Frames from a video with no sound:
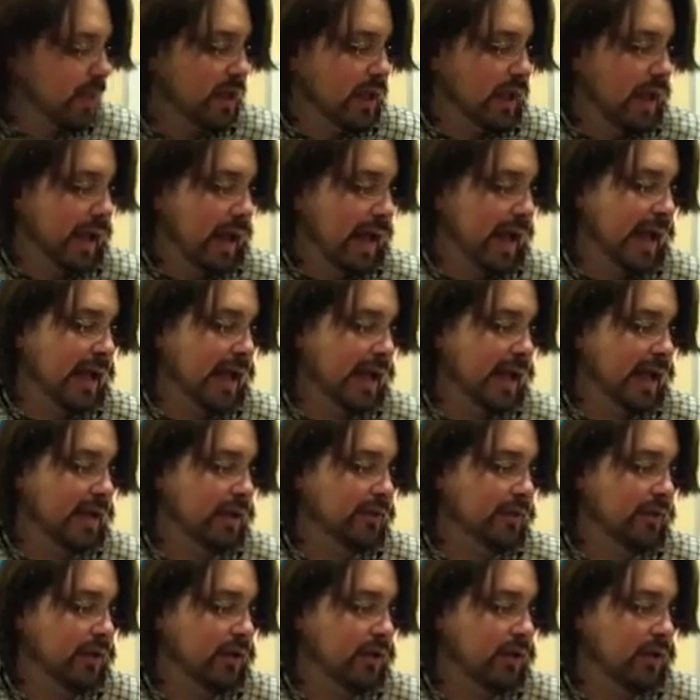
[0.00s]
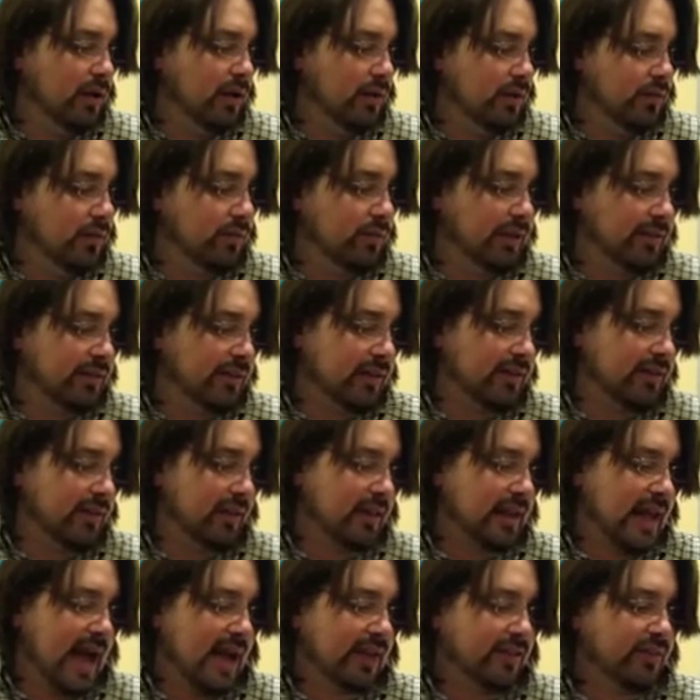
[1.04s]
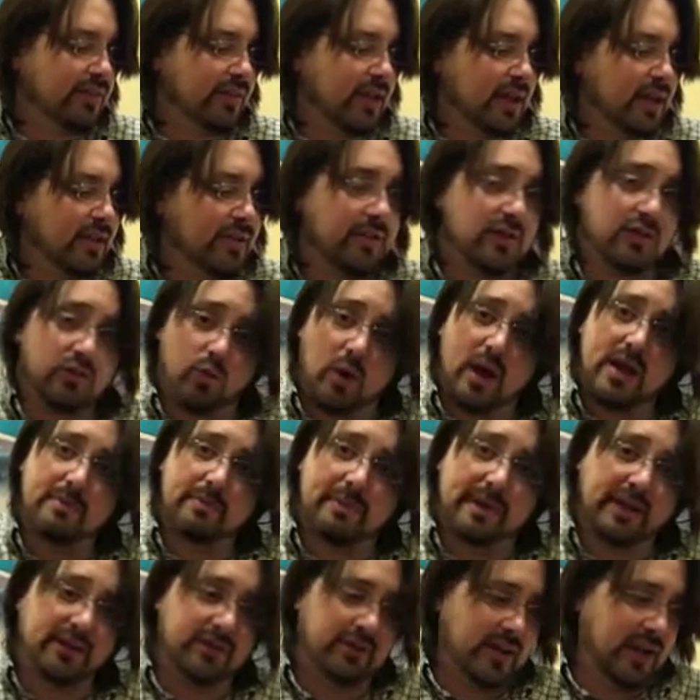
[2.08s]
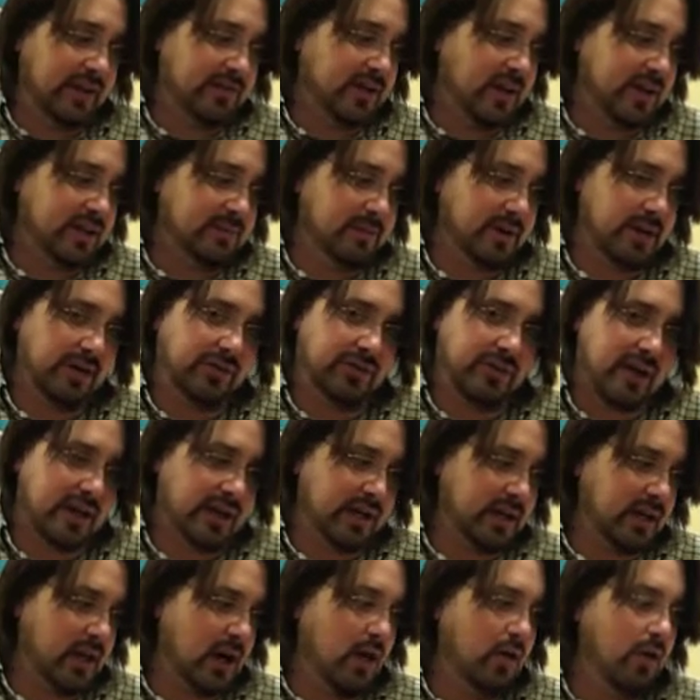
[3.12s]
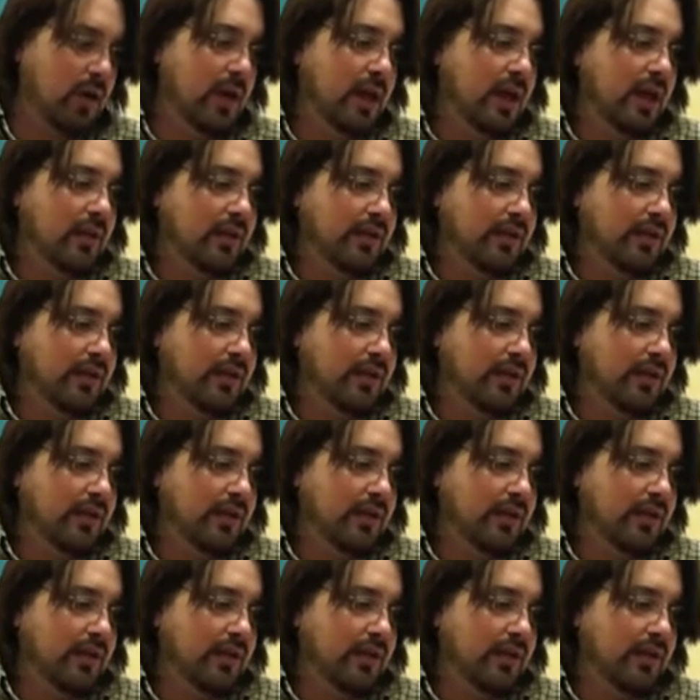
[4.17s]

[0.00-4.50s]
And let's get to the last thing, this white piece that I talked about a second ago.